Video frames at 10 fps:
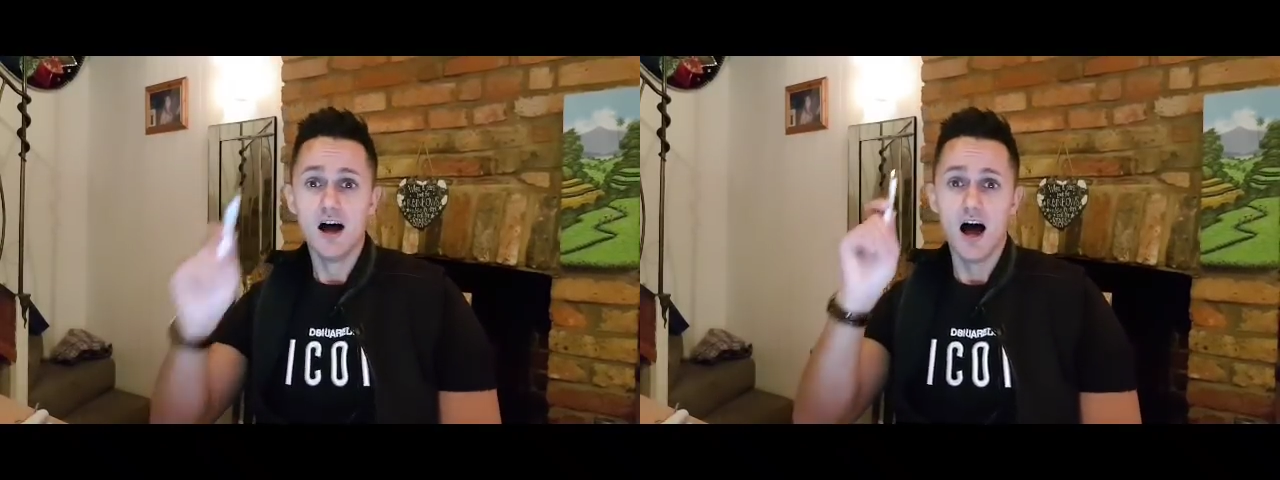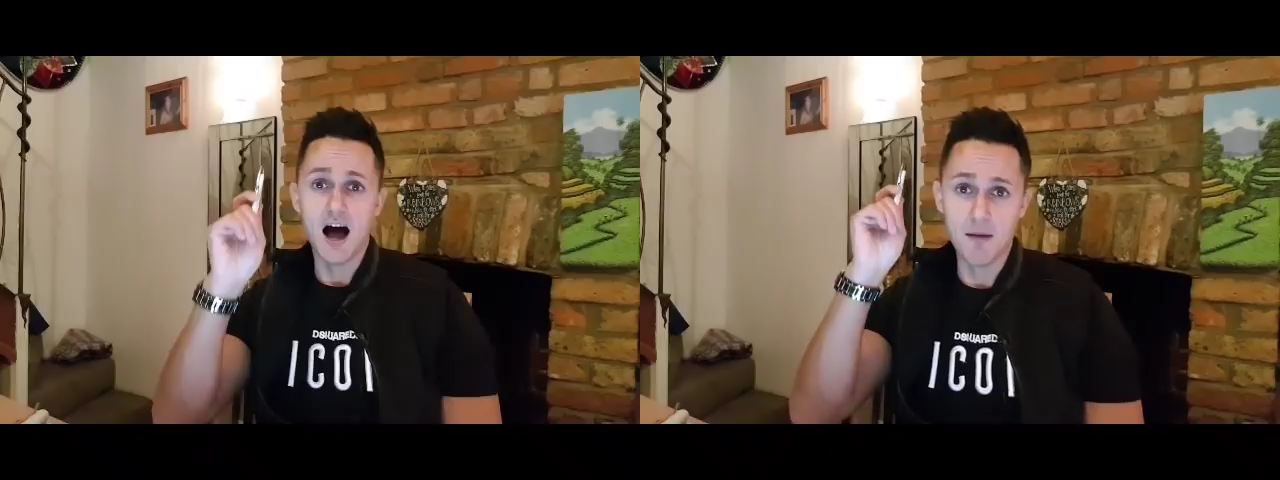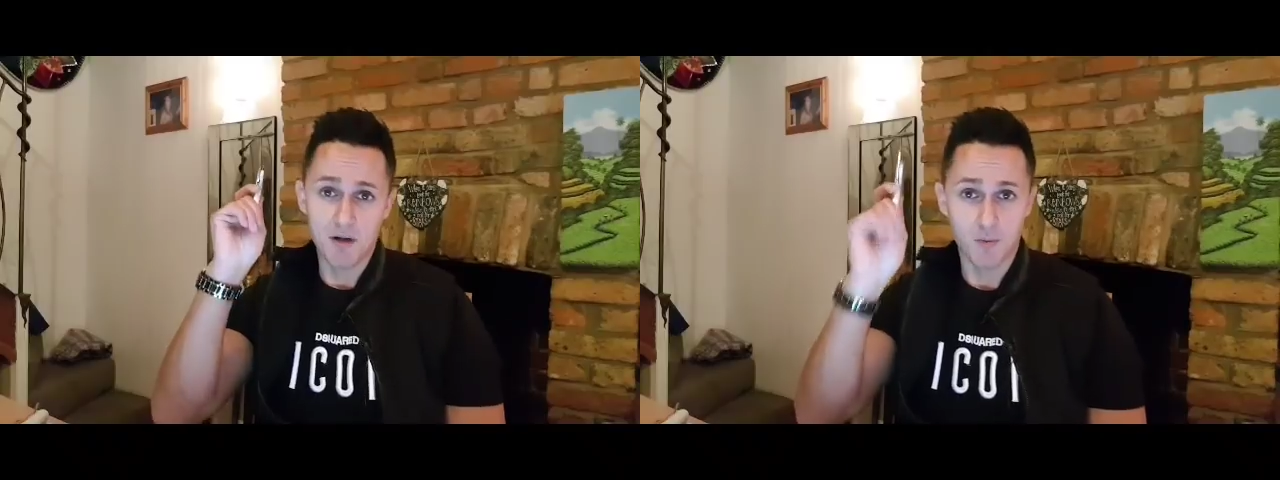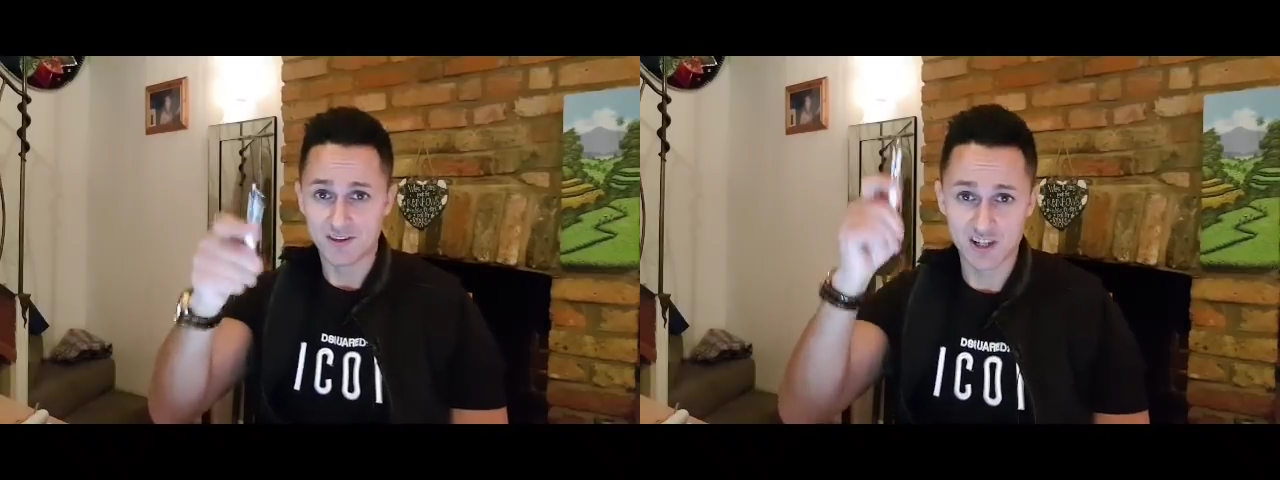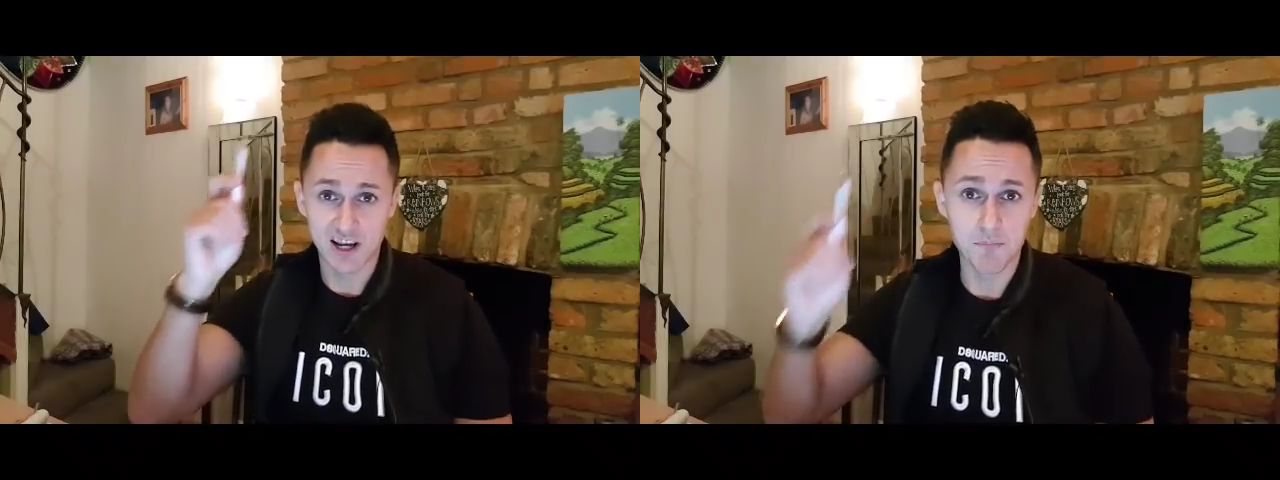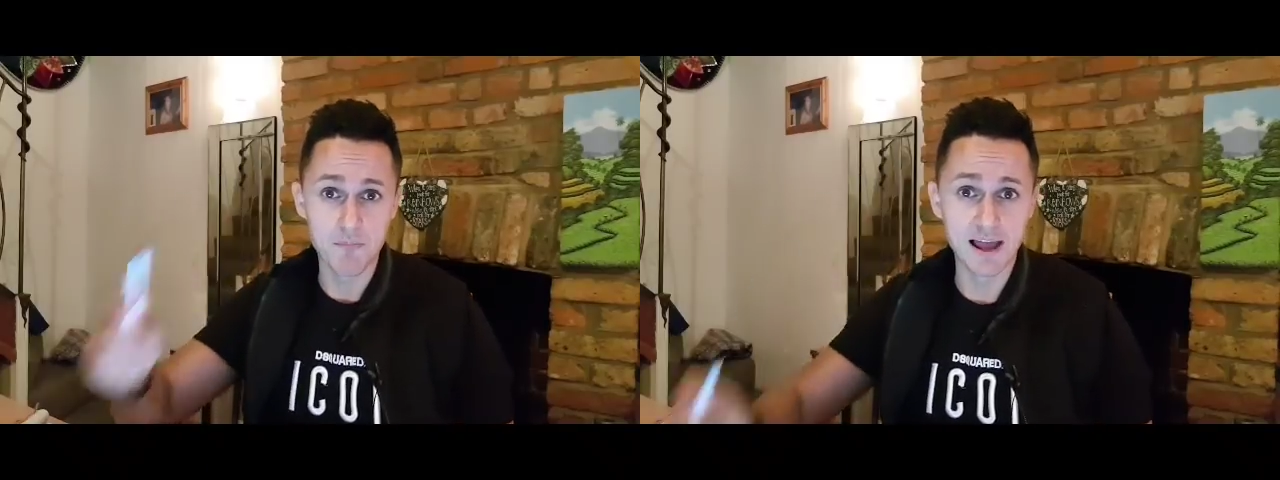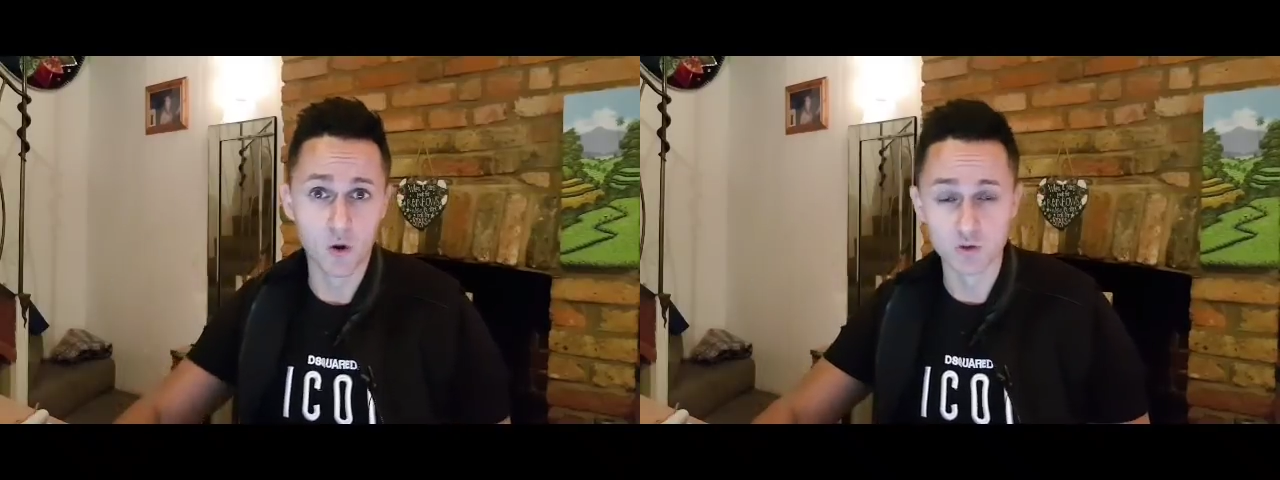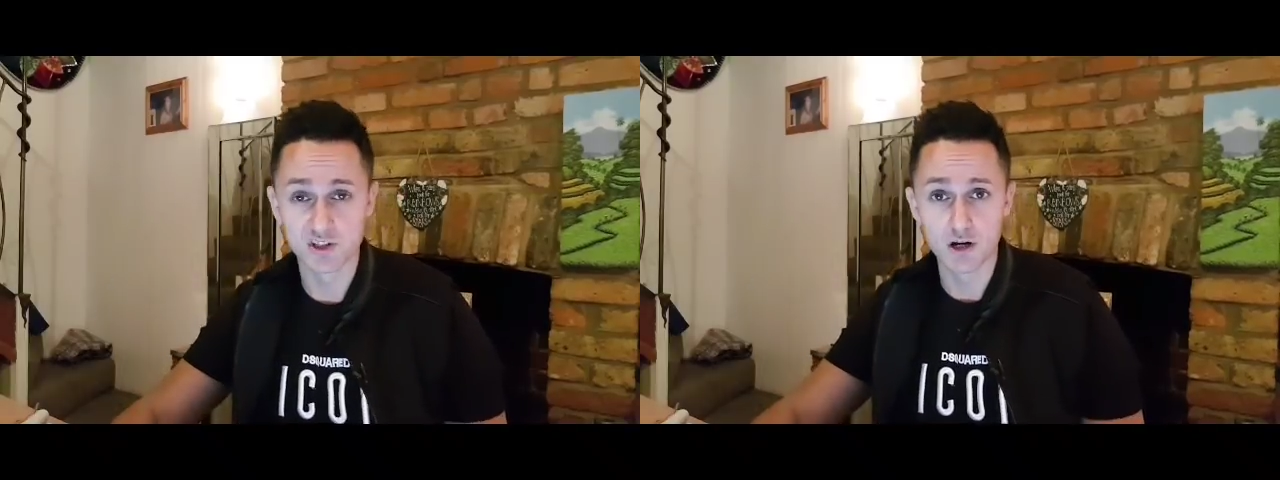Um, I went to
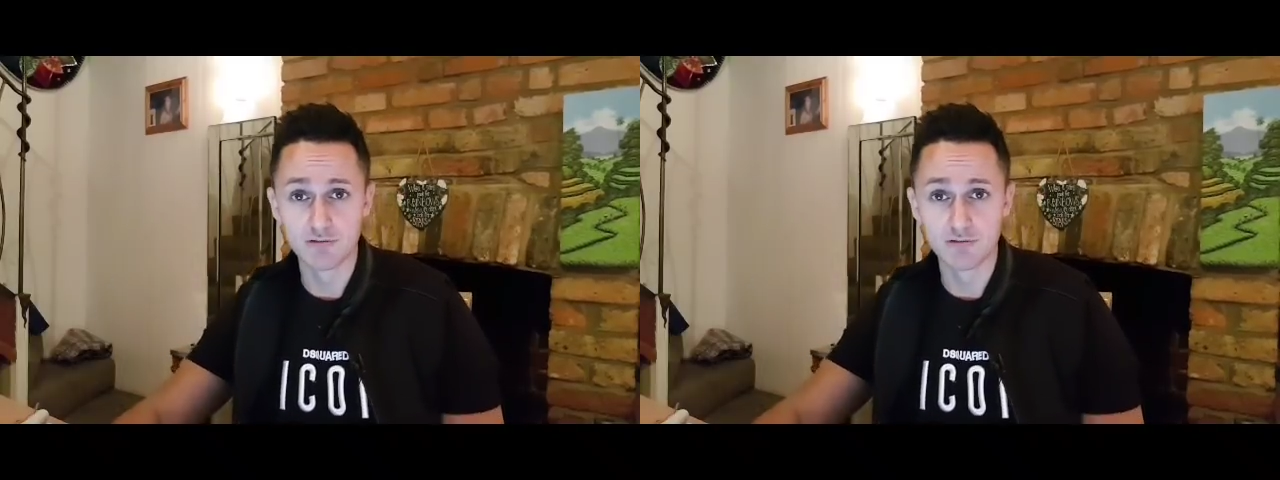Clonmel also